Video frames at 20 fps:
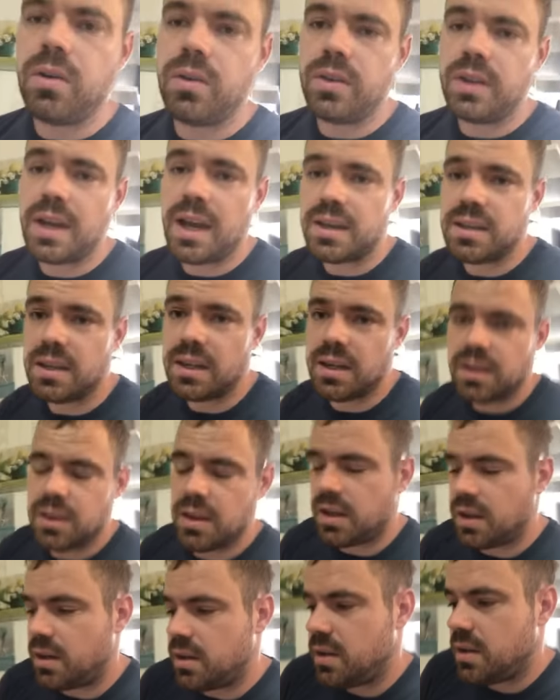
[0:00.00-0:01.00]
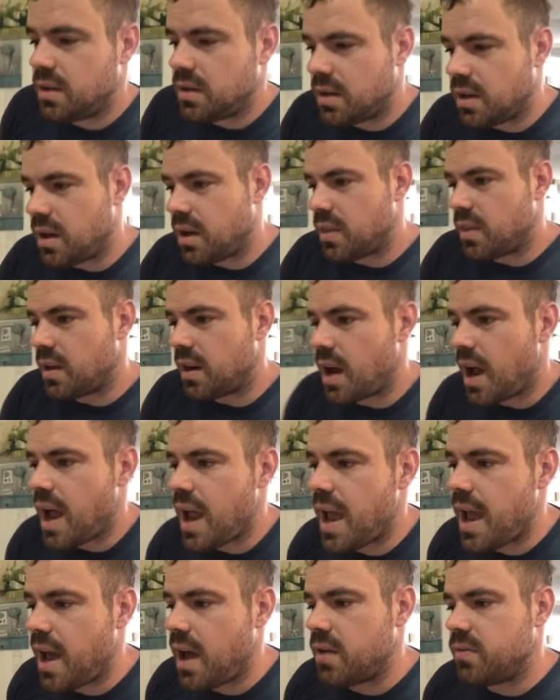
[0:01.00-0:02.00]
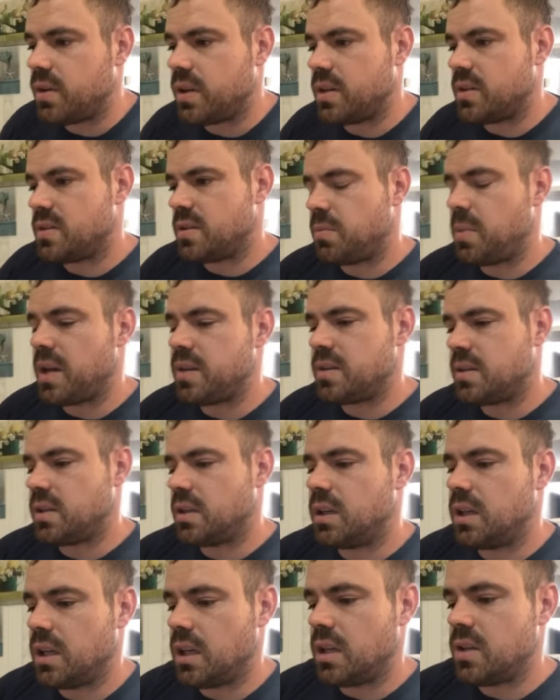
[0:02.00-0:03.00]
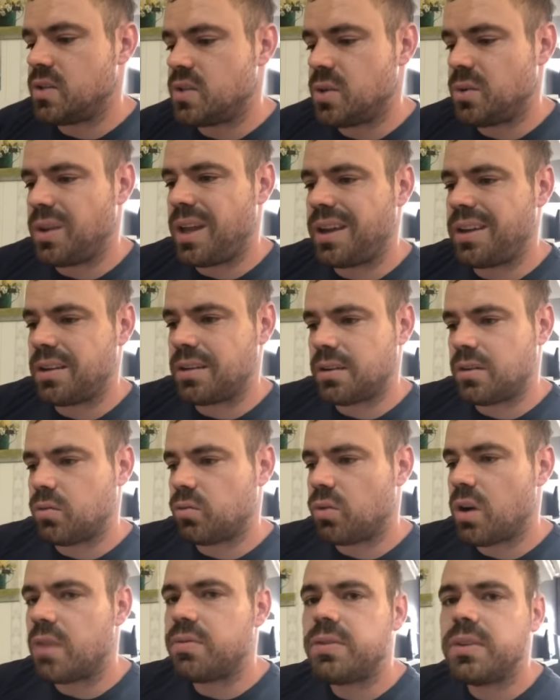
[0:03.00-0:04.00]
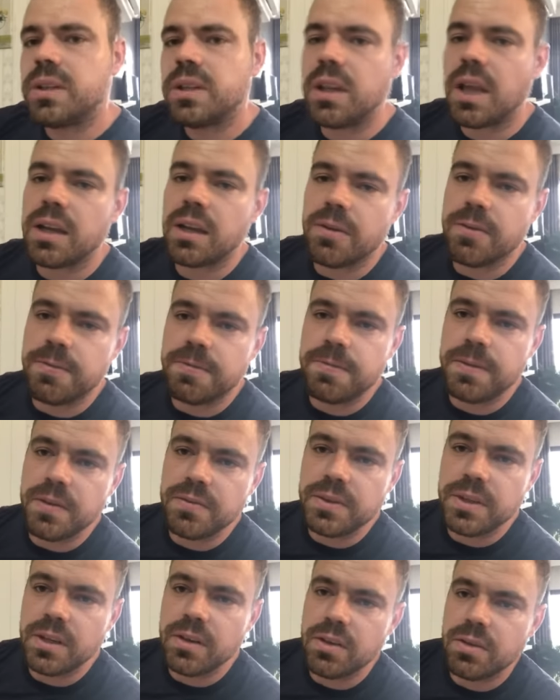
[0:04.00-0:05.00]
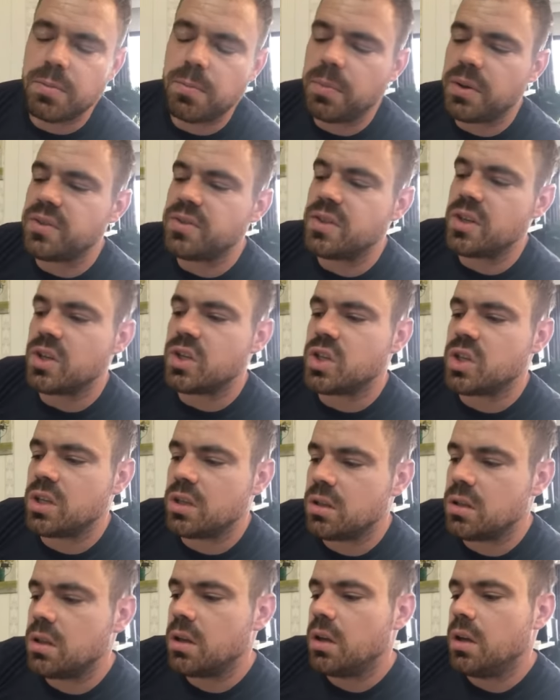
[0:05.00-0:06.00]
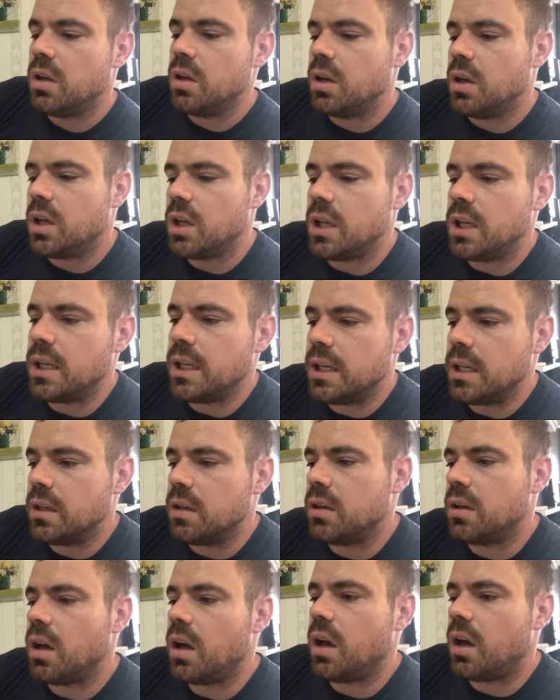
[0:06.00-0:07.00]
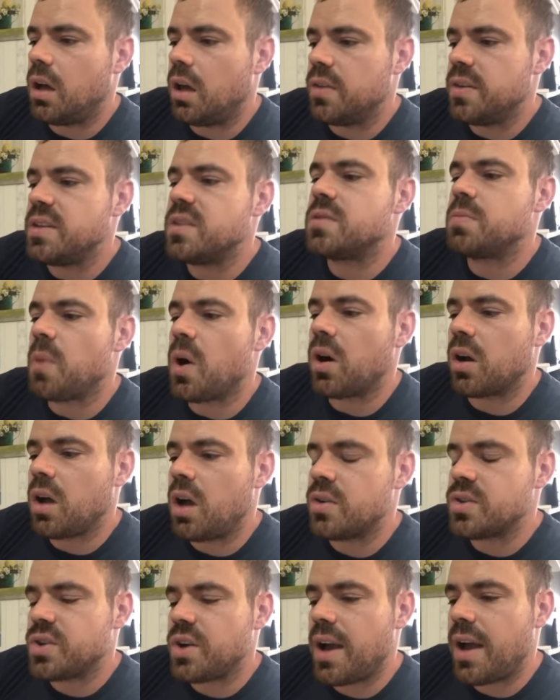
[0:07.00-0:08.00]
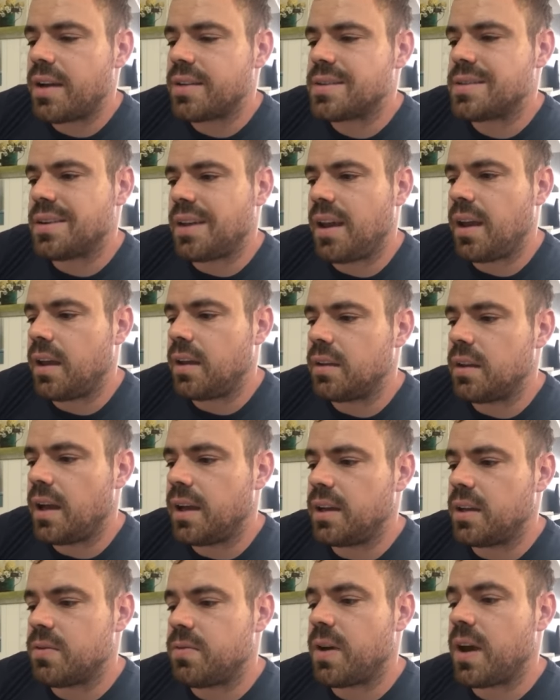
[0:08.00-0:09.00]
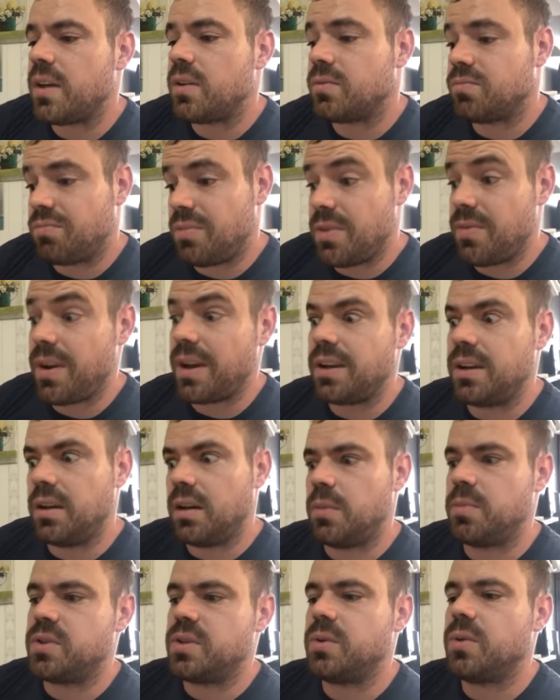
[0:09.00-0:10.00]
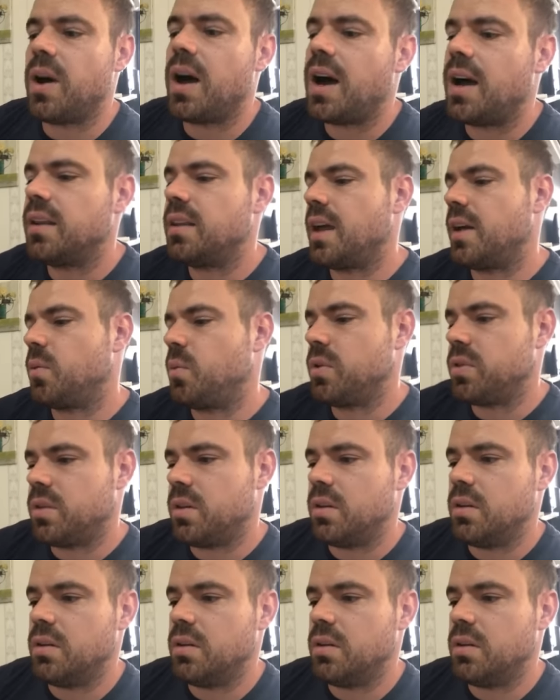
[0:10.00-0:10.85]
the idea that I have is to basically get into like roughly like a 50th position in these smart contracts. And like if I get up too high, like with